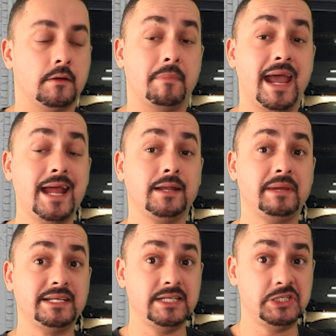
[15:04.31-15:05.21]
Man
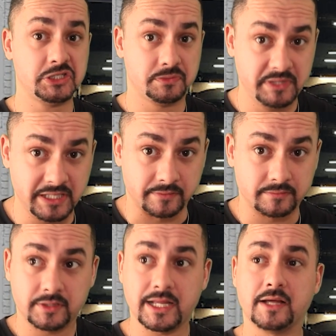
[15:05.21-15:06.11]
messages me,
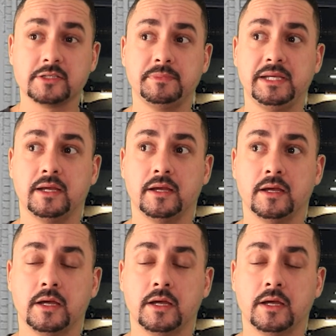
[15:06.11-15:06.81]
tells me,